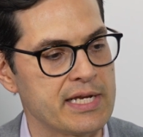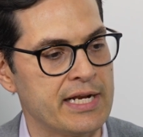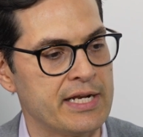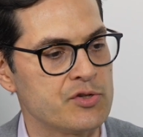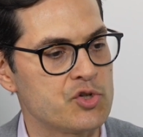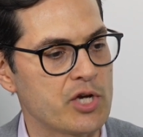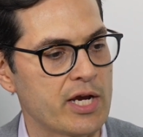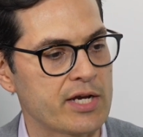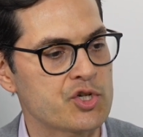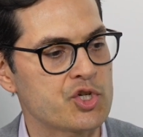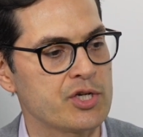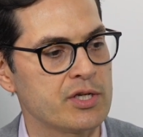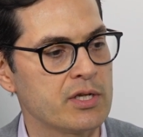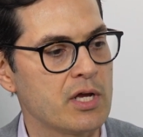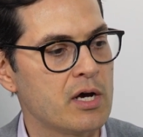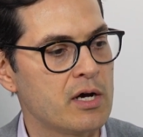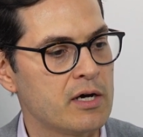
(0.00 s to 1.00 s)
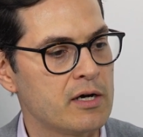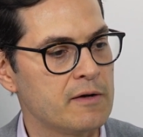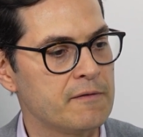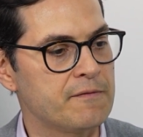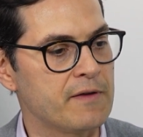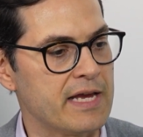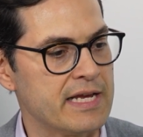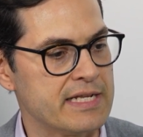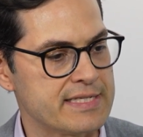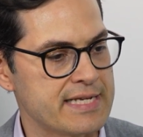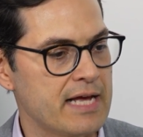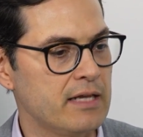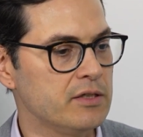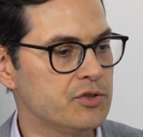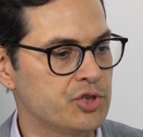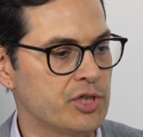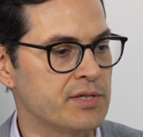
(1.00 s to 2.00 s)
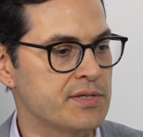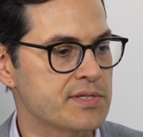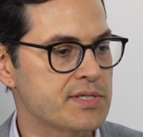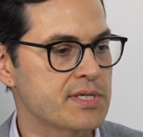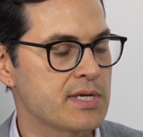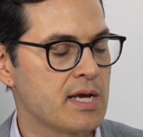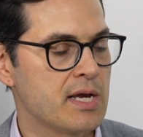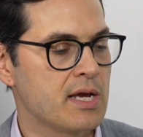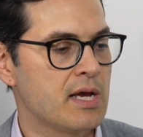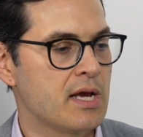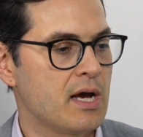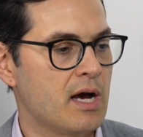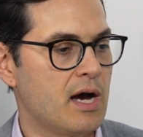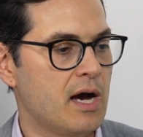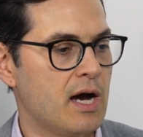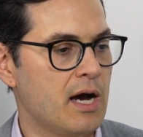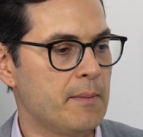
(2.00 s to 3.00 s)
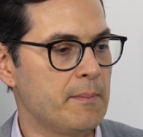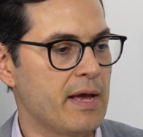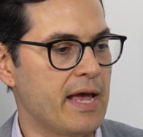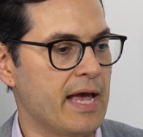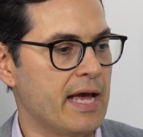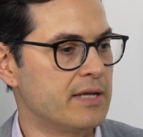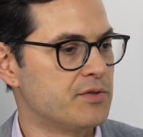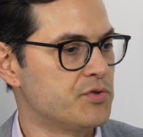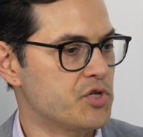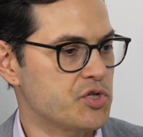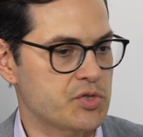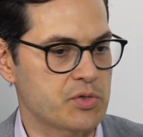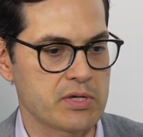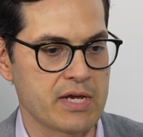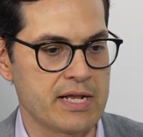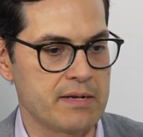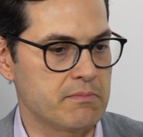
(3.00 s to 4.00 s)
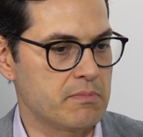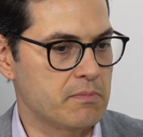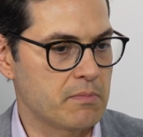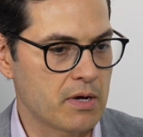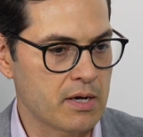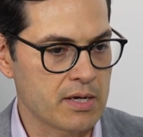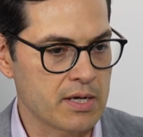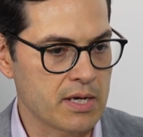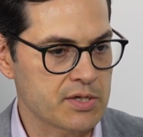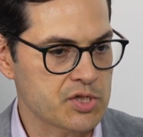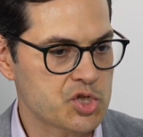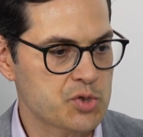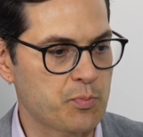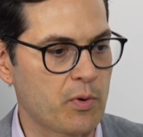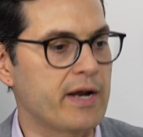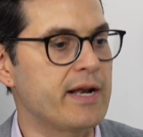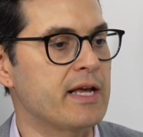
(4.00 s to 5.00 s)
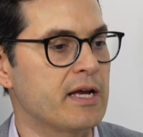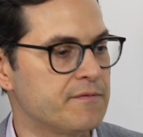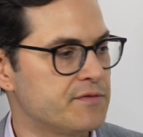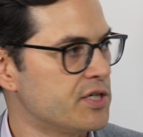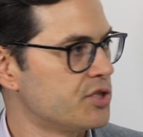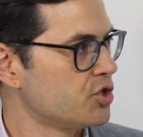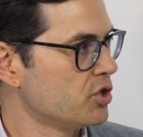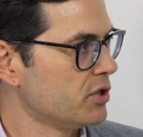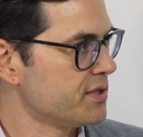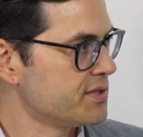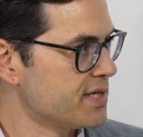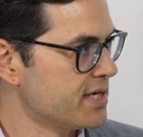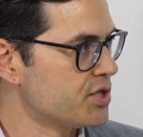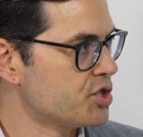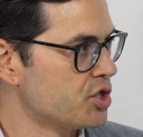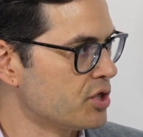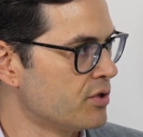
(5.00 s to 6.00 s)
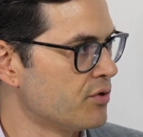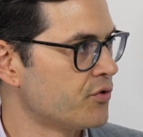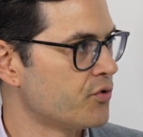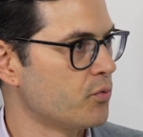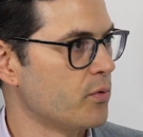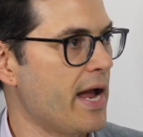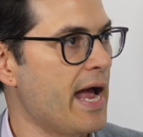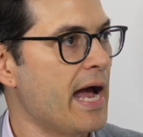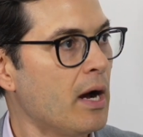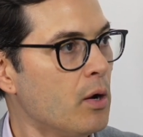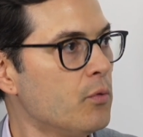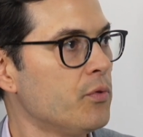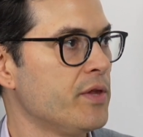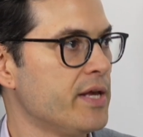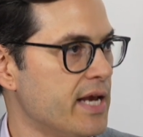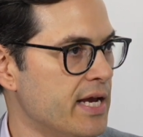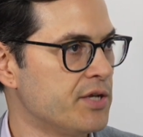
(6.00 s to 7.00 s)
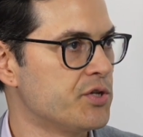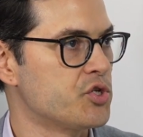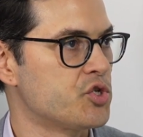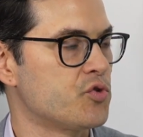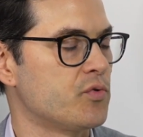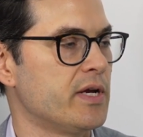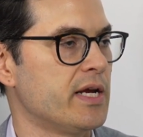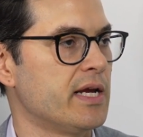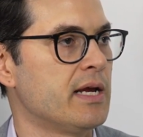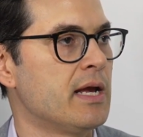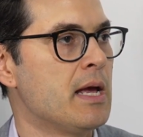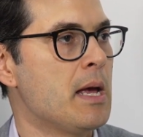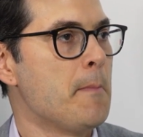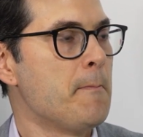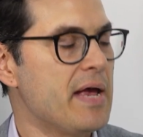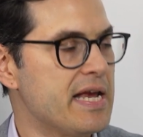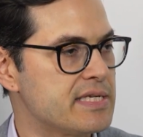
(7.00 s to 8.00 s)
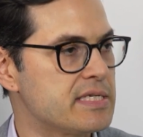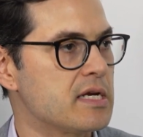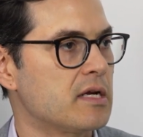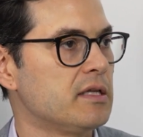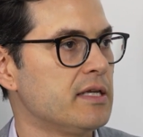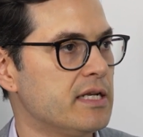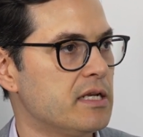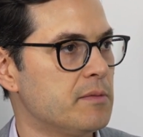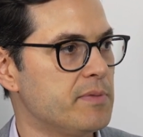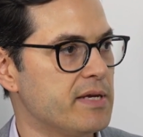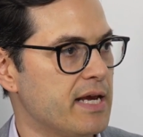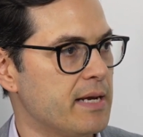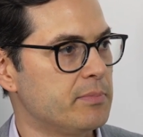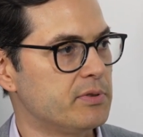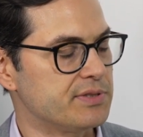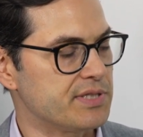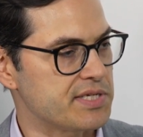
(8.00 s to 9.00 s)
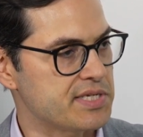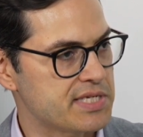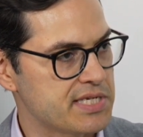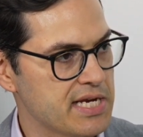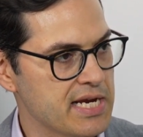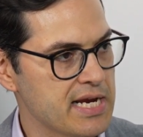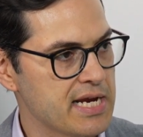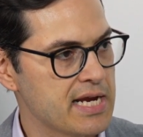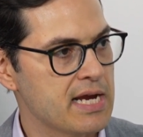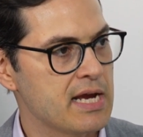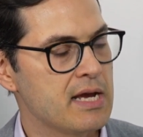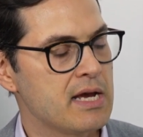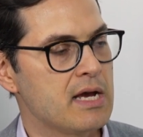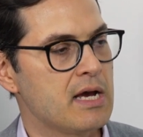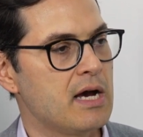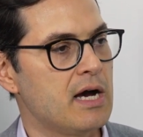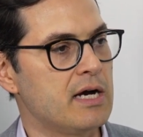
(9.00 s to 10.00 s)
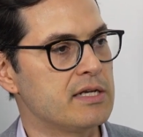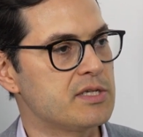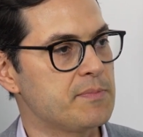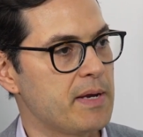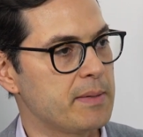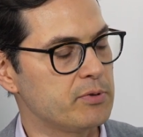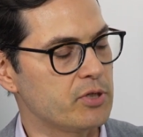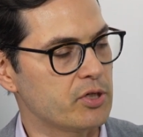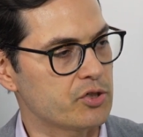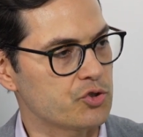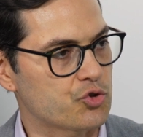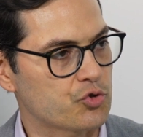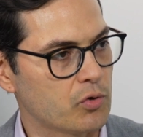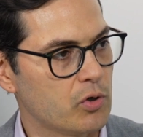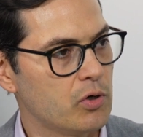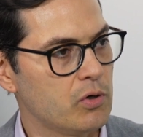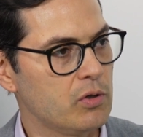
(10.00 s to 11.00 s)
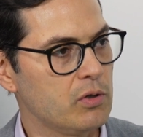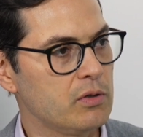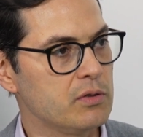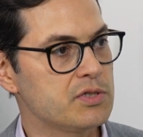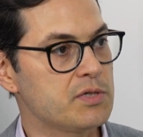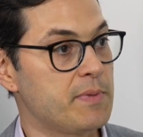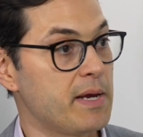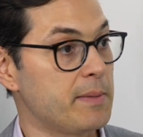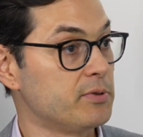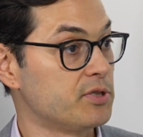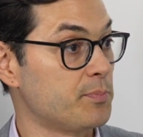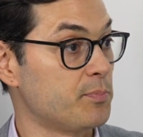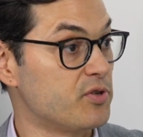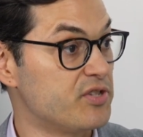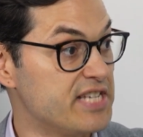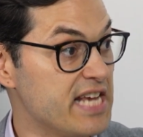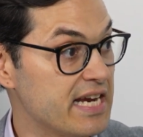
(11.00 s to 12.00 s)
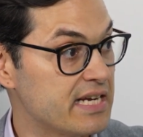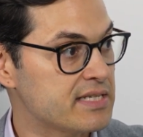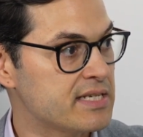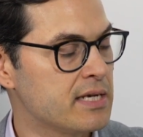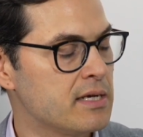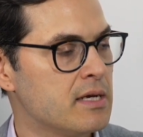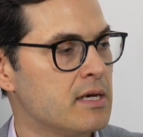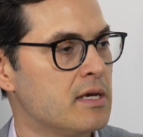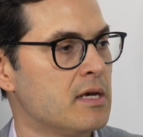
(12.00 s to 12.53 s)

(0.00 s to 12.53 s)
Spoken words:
an injection of intelligence and just a spreading of digitalization throughout the industry, basically to be able to see, to be able to control, to be able to predict